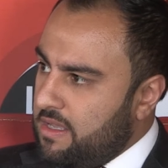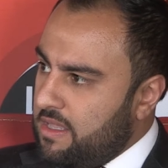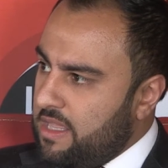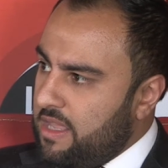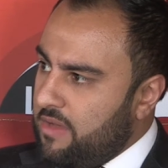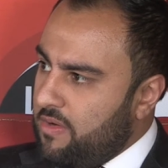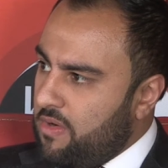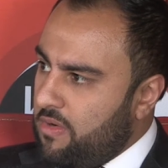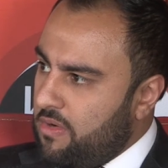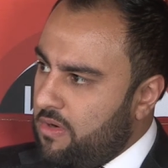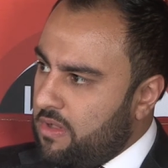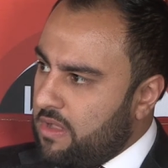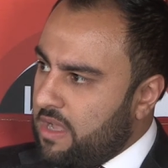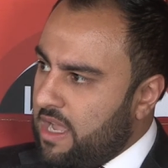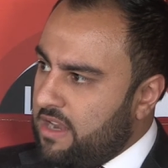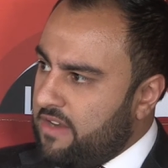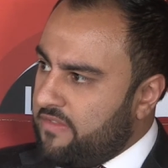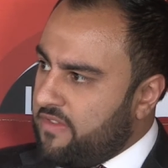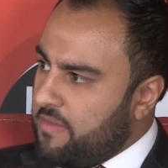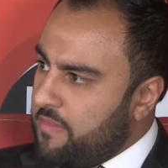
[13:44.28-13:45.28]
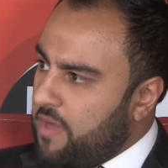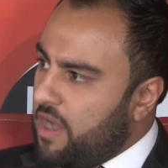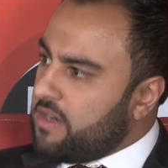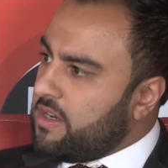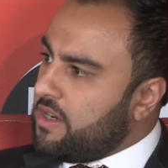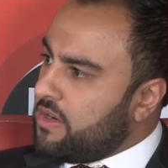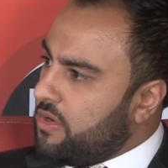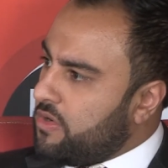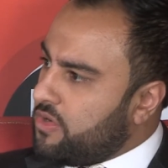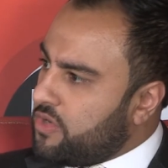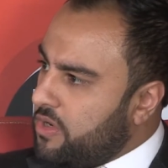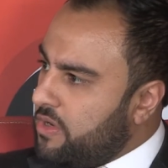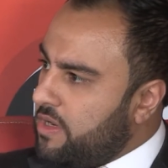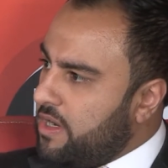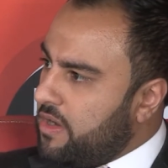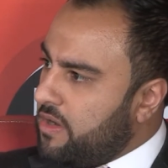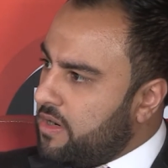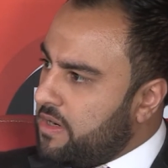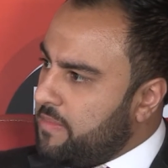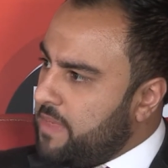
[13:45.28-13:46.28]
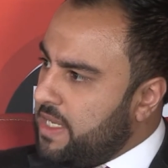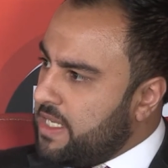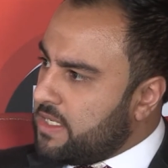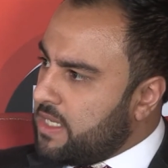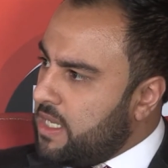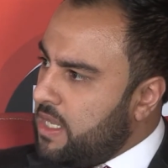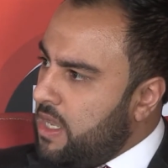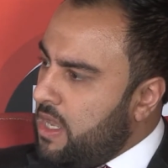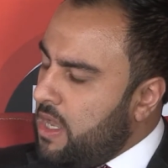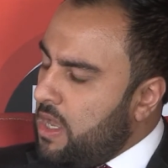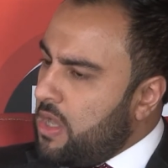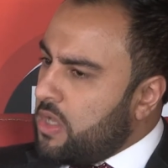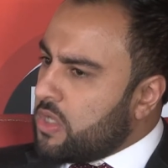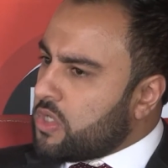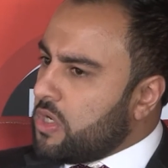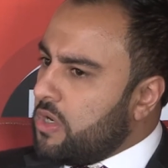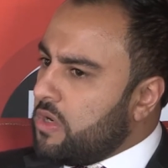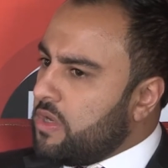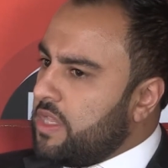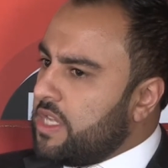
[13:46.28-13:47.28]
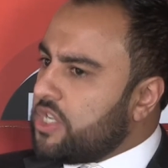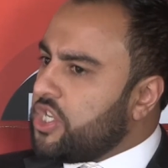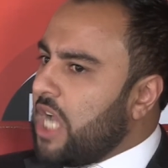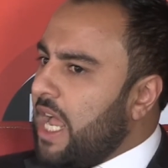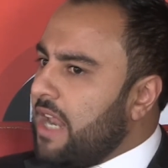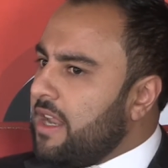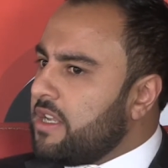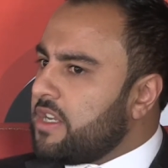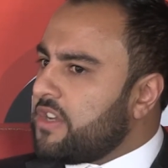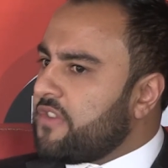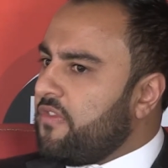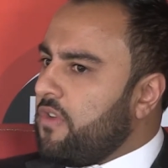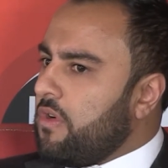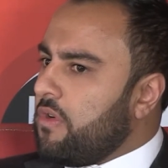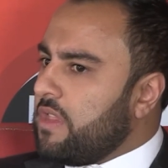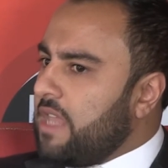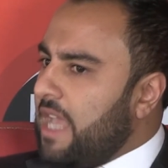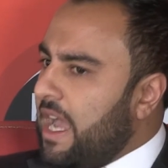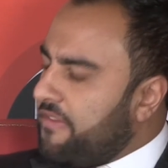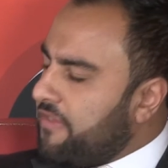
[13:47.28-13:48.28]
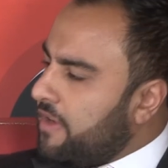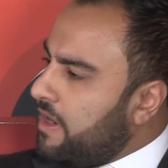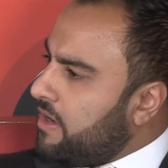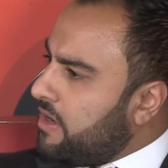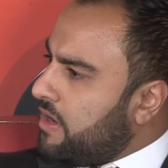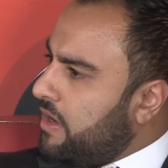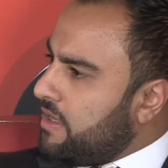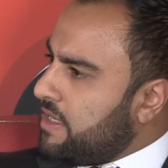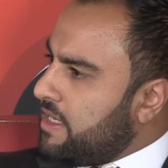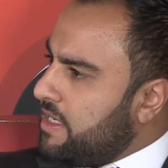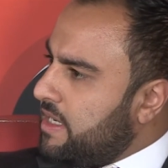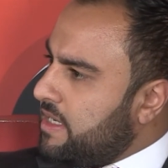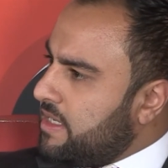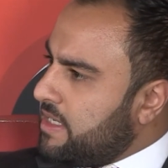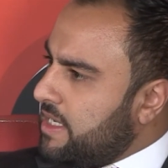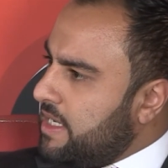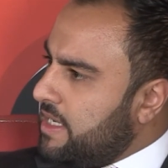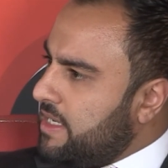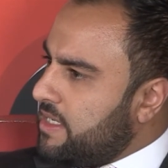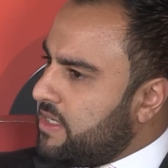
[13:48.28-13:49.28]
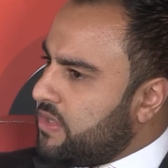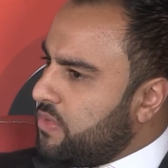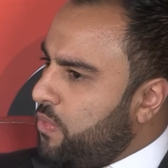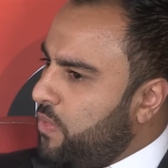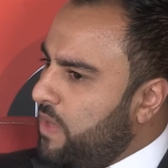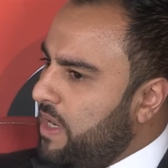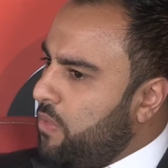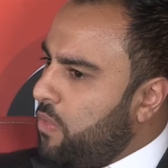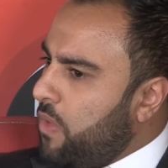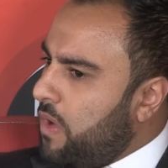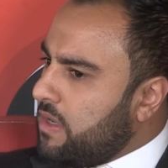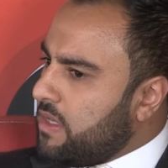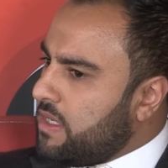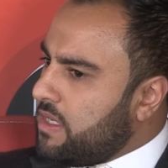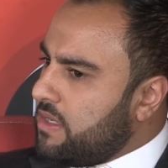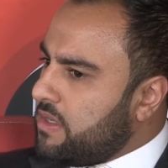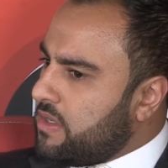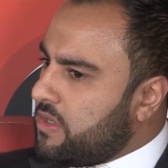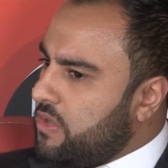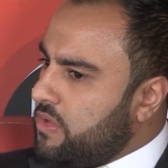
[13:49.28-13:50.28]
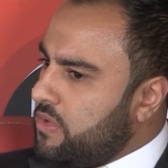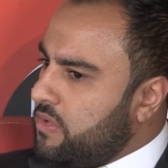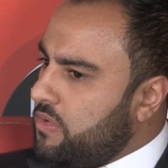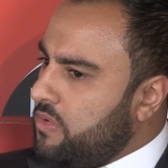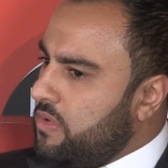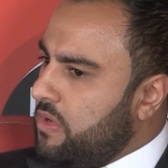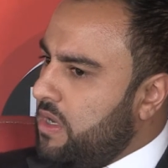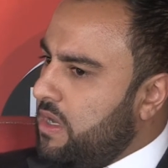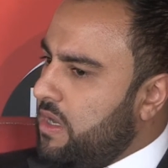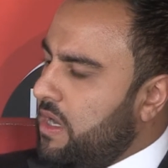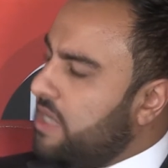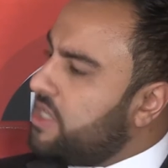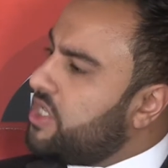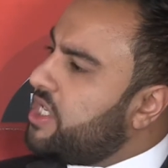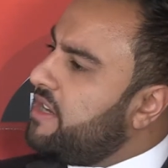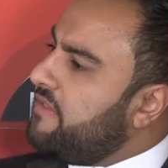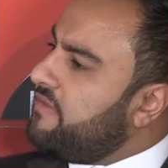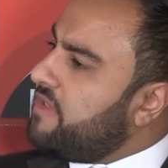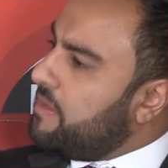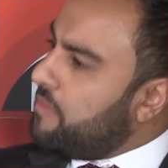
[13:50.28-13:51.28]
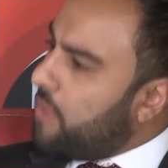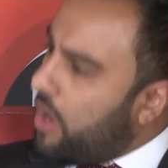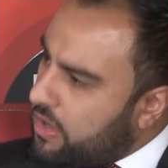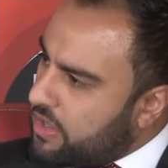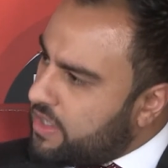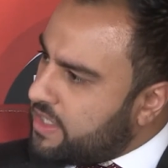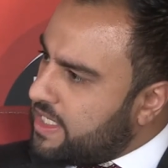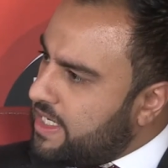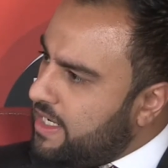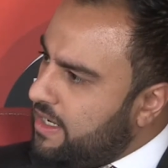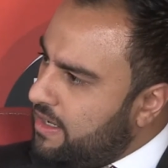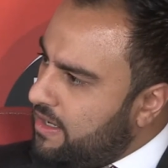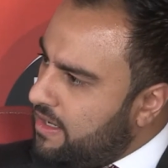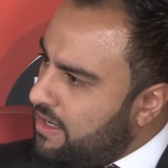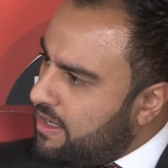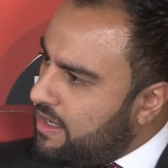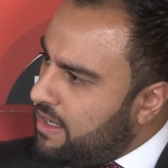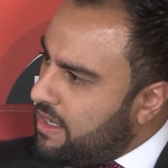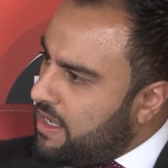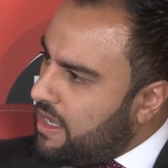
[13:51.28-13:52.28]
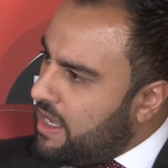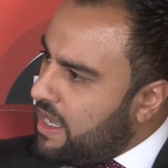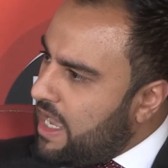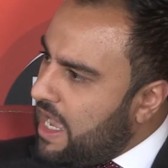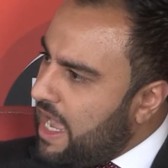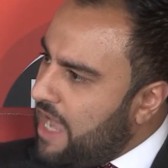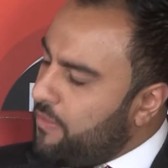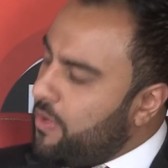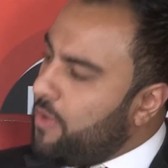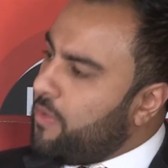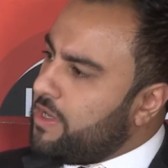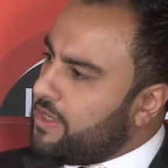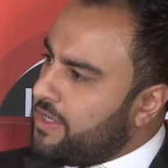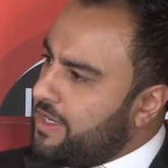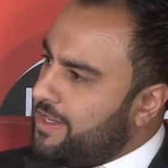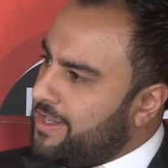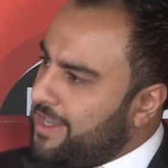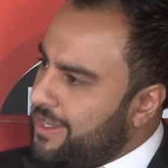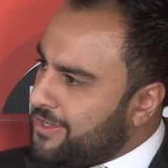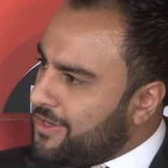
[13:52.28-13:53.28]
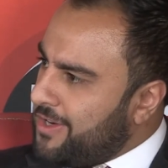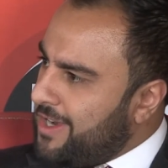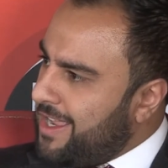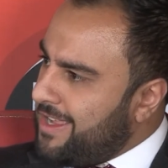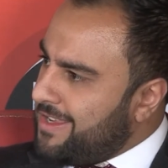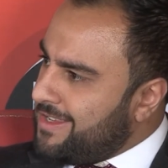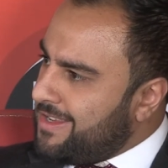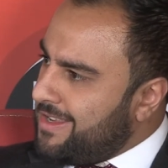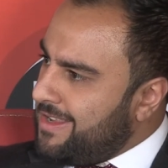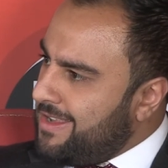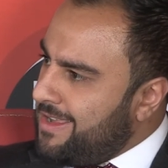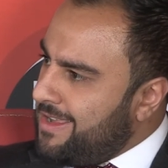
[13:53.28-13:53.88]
They were all kind of command and control economies. So the challenge for the African continent is we want to achieve democracy and we want to industrialize.